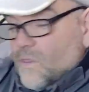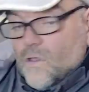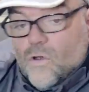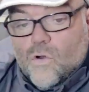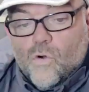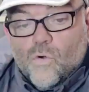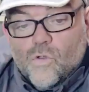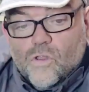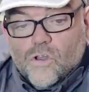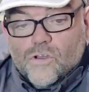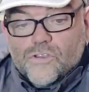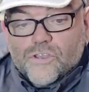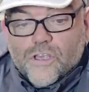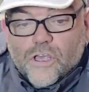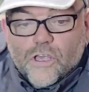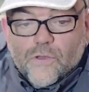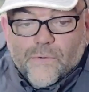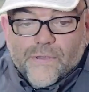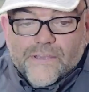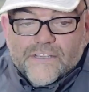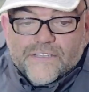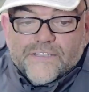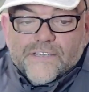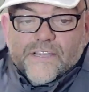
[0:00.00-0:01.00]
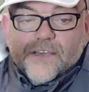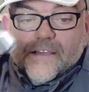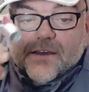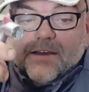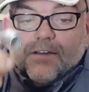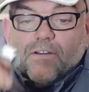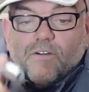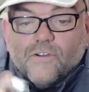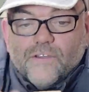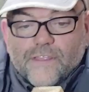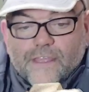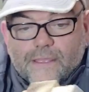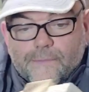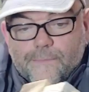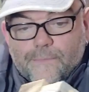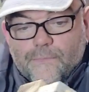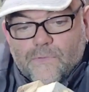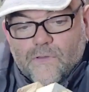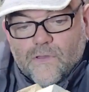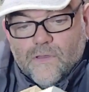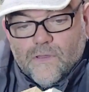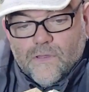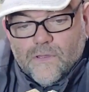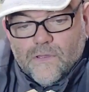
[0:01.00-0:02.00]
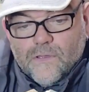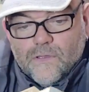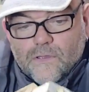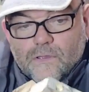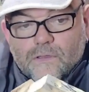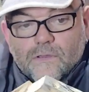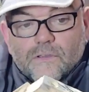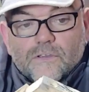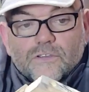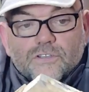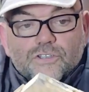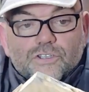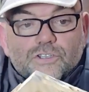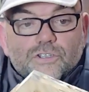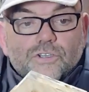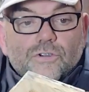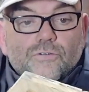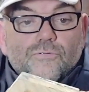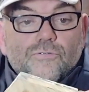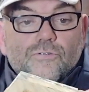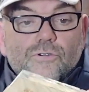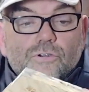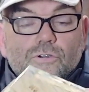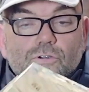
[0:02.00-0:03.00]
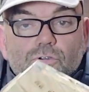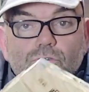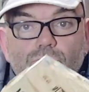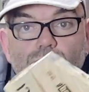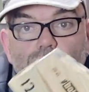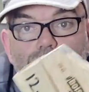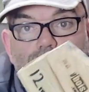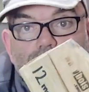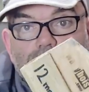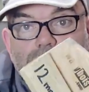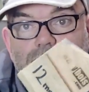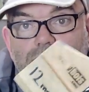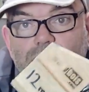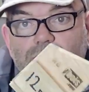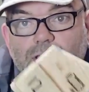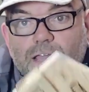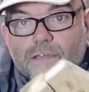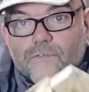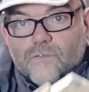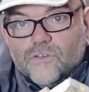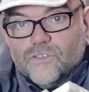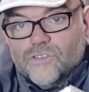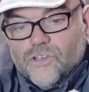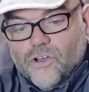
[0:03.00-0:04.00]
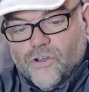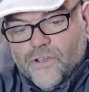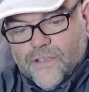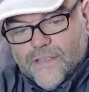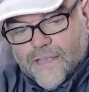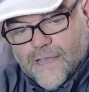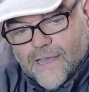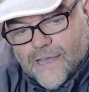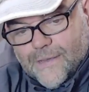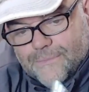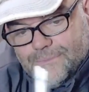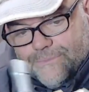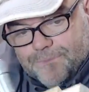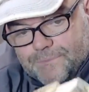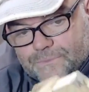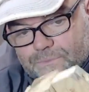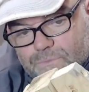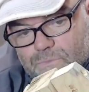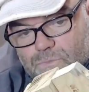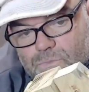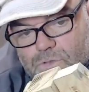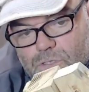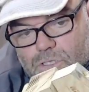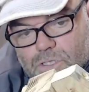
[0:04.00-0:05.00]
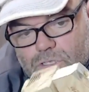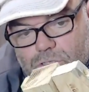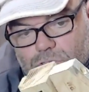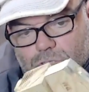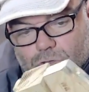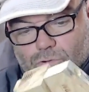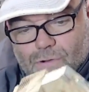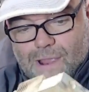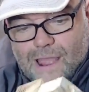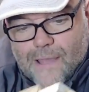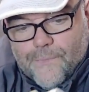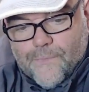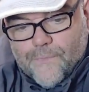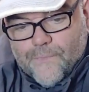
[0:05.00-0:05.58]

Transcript: all I do is I then screw that together, or tighten that up to grab.